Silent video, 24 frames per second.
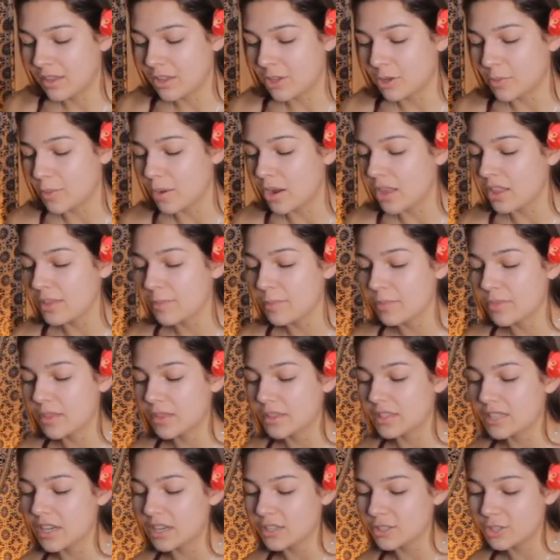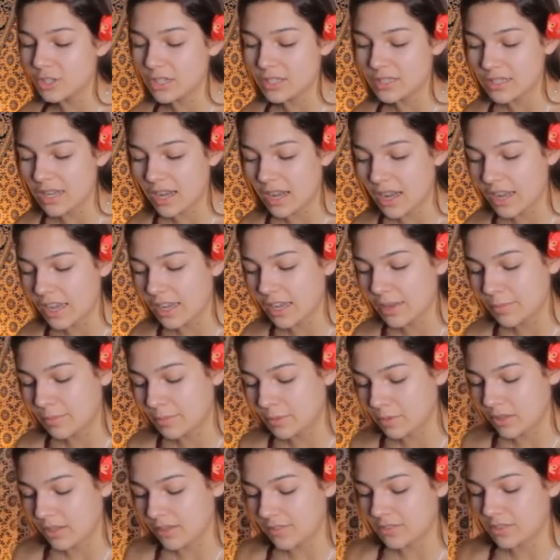you're probably the touchy type,
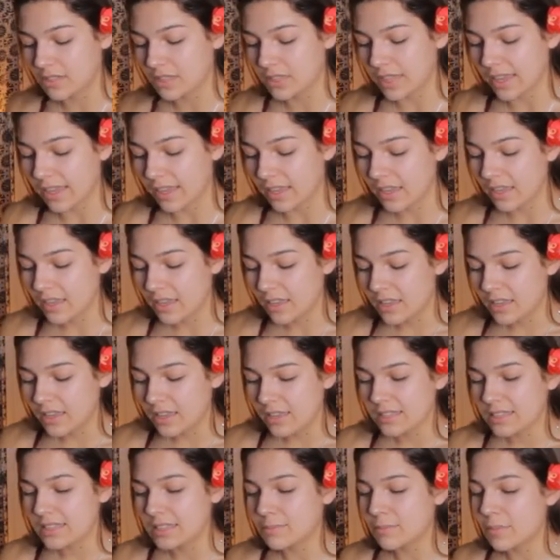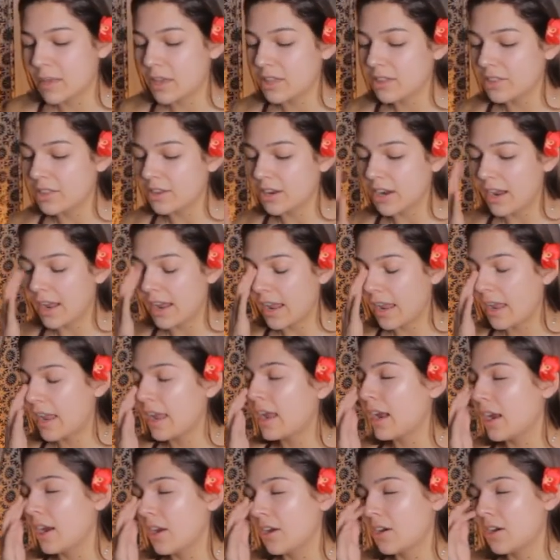you love to, like, smell their
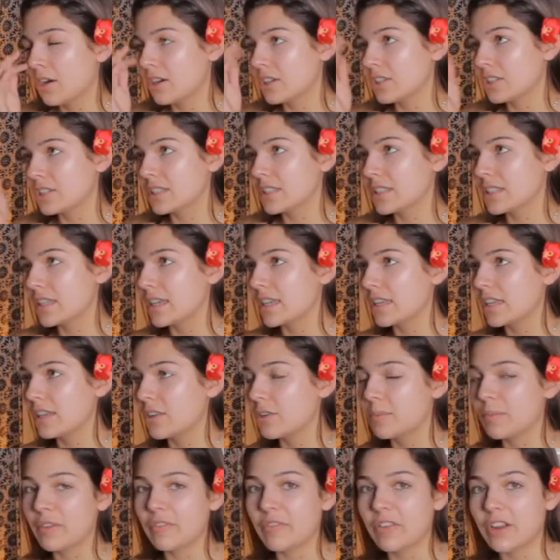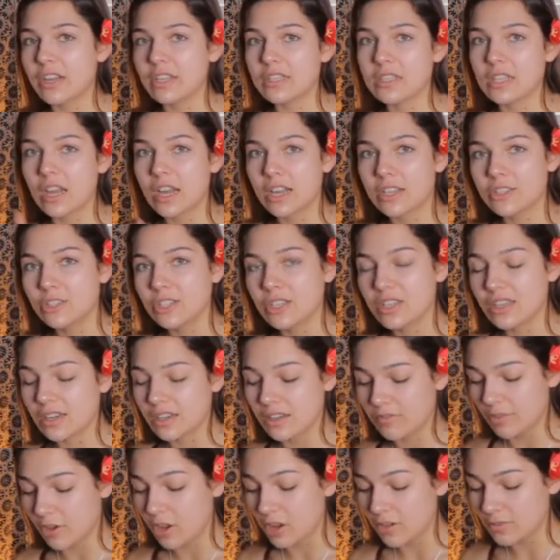hair, or just, like, you know, be very touchy
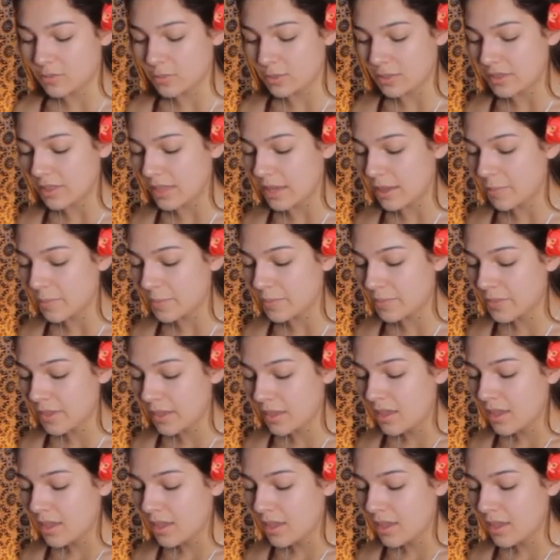and involved with them.